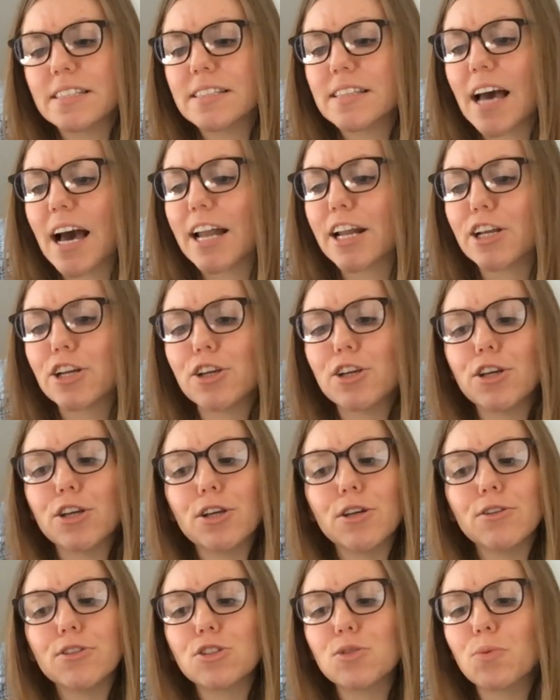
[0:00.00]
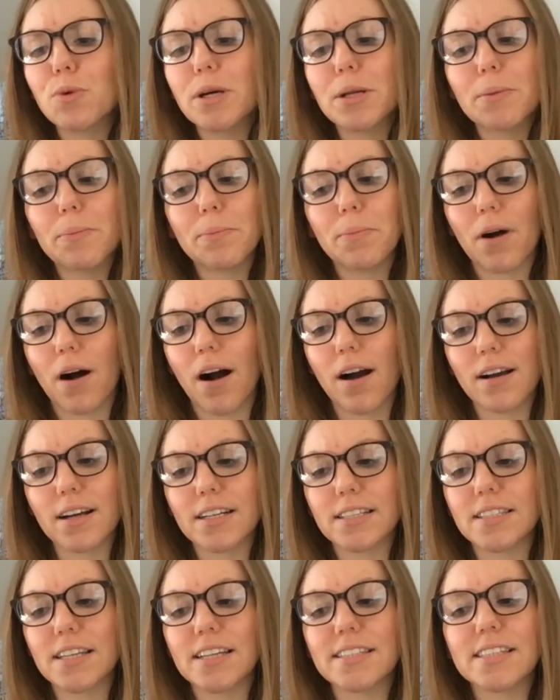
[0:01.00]
sat a huge wooden
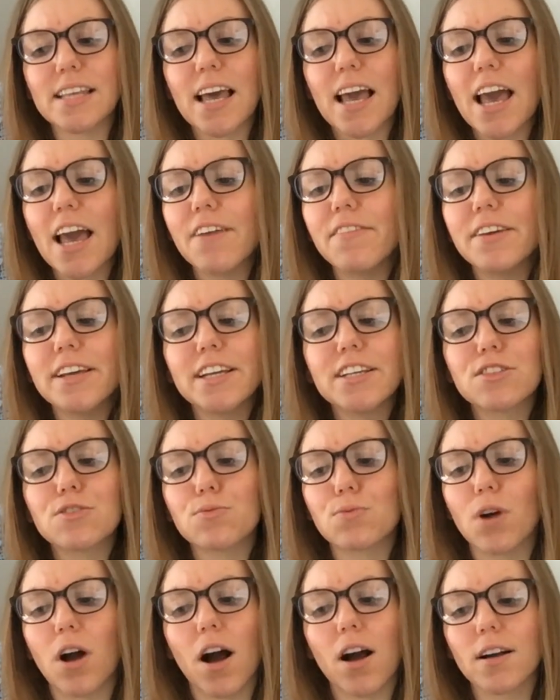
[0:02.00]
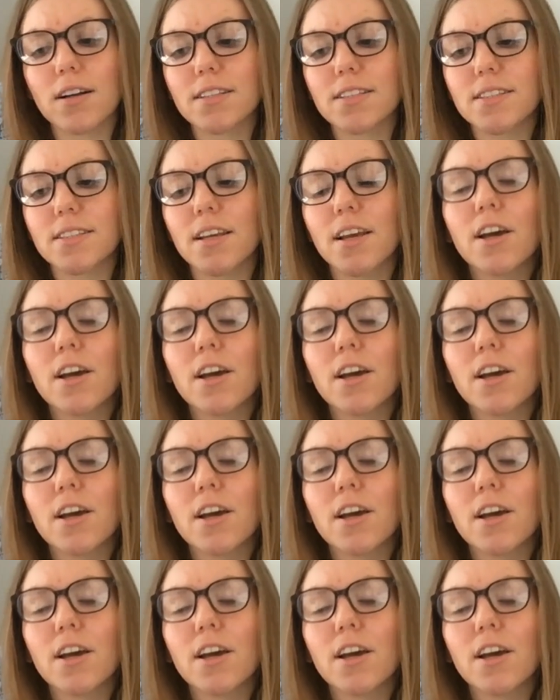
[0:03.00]
box as heavy as rocks,